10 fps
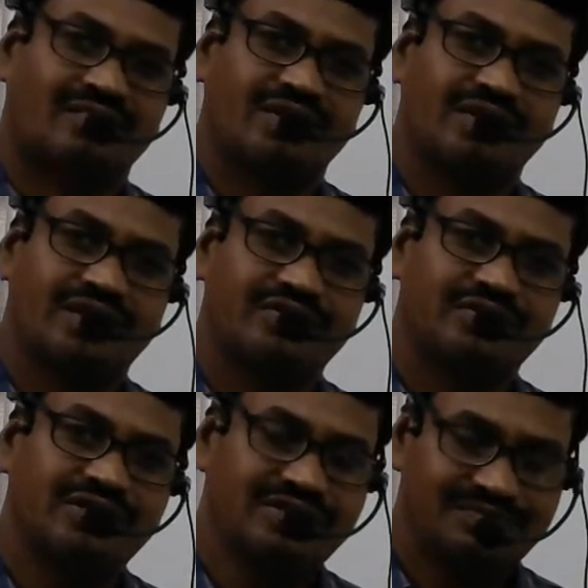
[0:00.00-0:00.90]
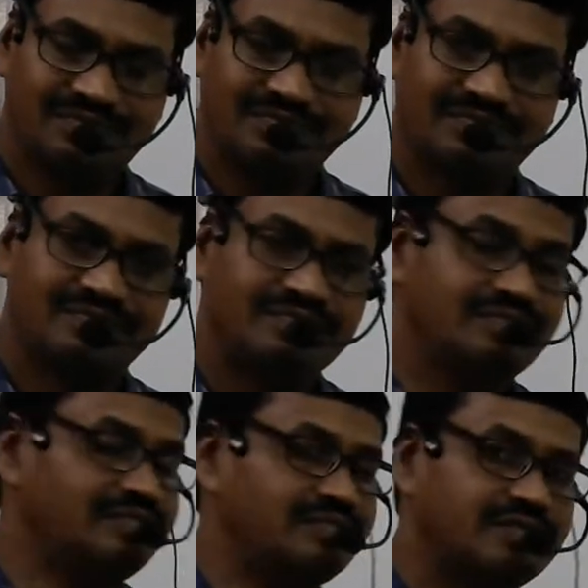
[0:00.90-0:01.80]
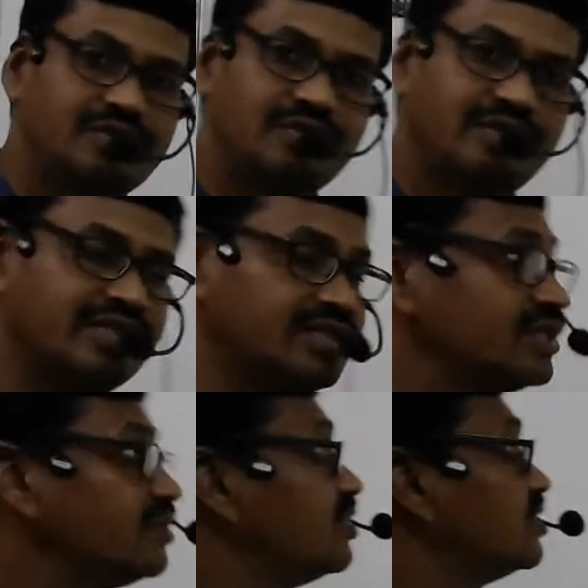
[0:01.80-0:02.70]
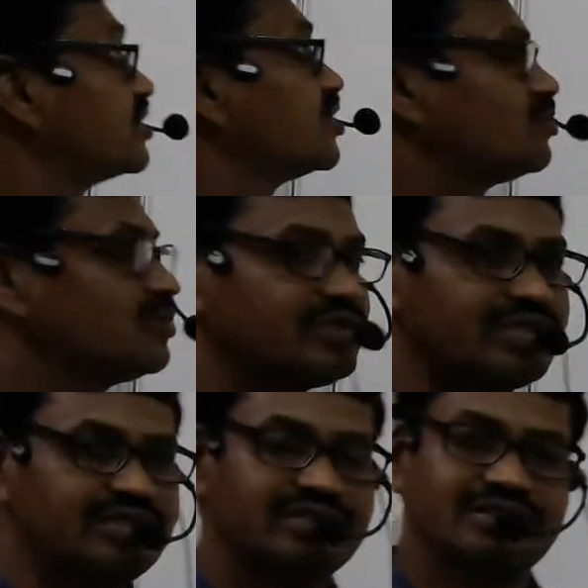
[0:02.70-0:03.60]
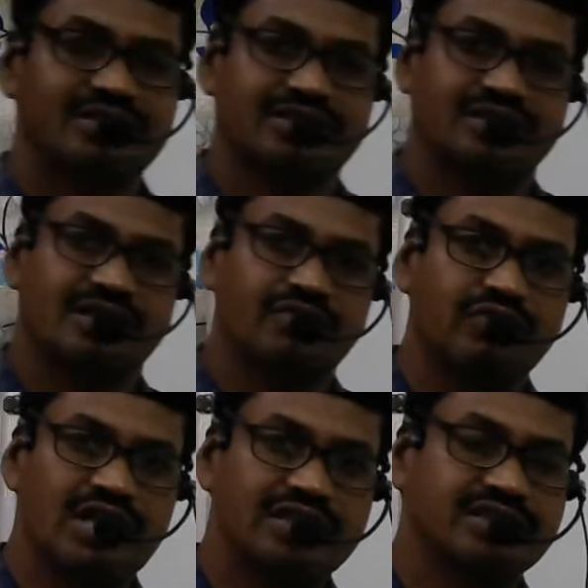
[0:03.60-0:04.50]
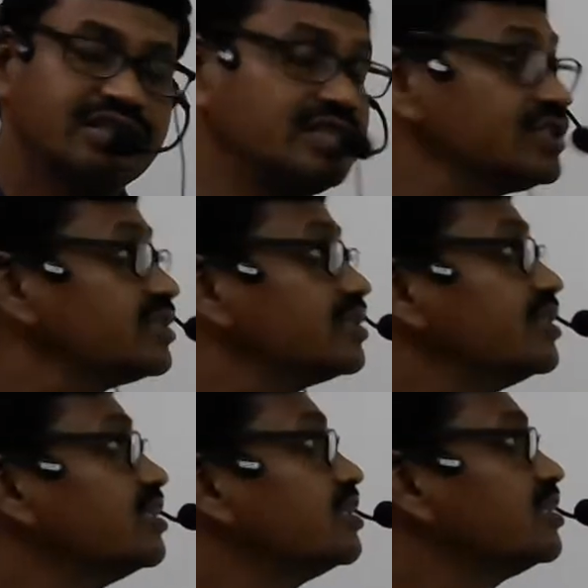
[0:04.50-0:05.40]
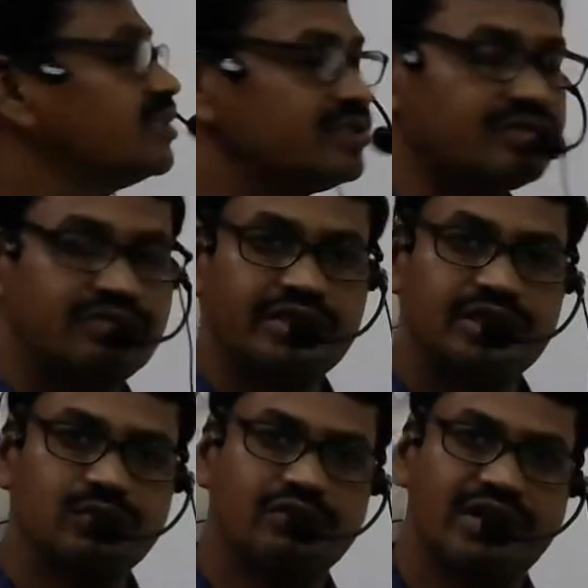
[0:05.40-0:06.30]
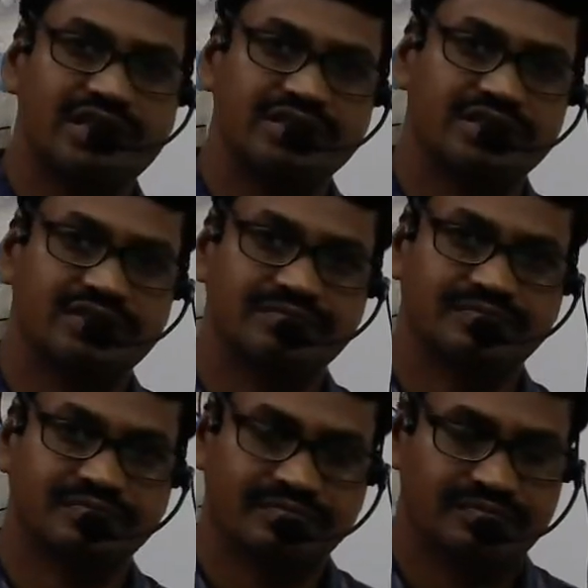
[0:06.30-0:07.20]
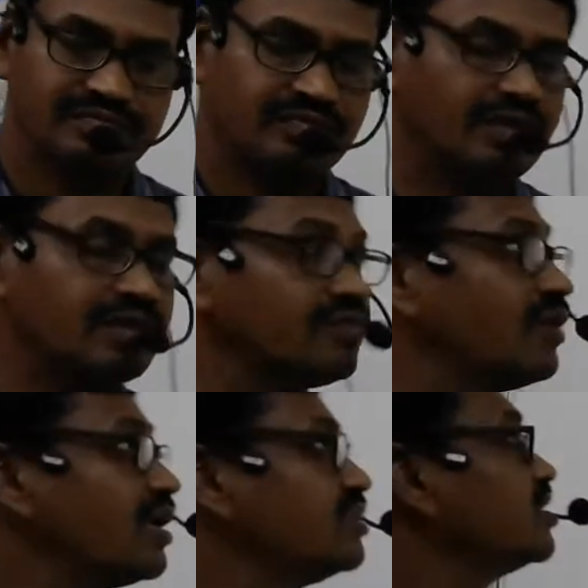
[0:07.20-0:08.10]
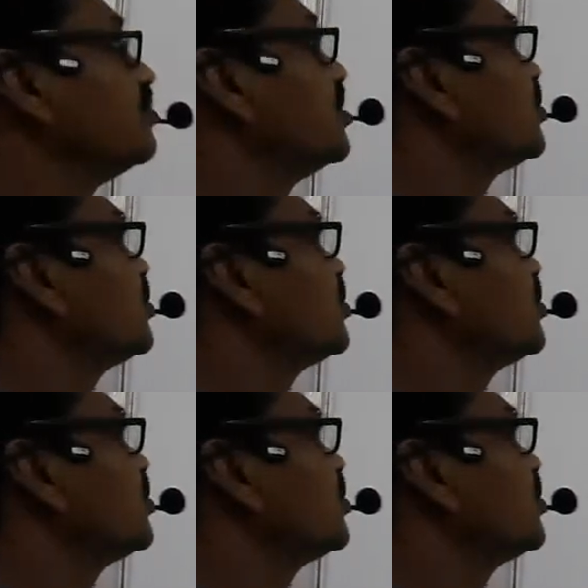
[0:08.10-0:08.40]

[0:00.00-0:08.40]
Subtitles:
Hi everyone. Today we'll discuss about valency, then variable valency. Valency means